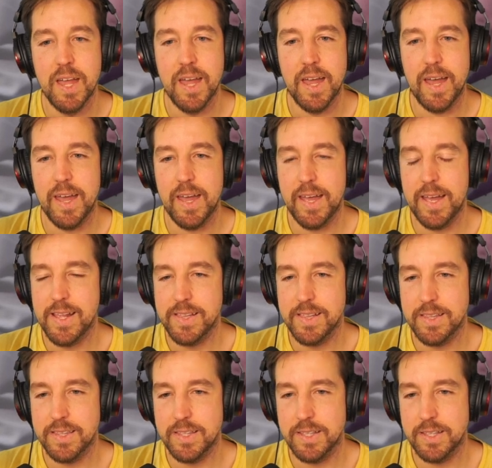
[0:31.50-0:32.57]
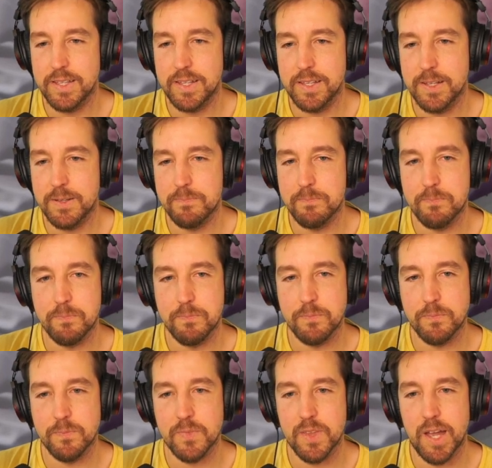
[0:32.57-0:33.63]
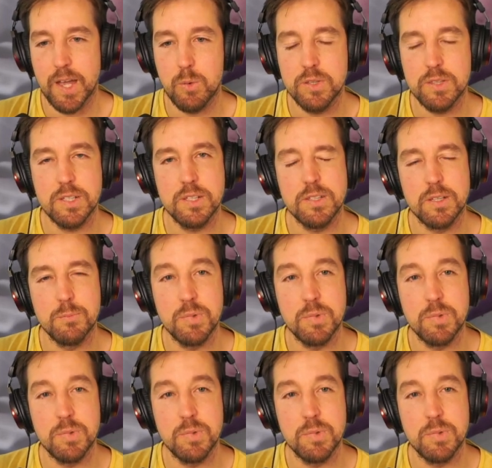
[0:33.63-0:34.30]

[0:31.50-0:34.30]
And I wanted,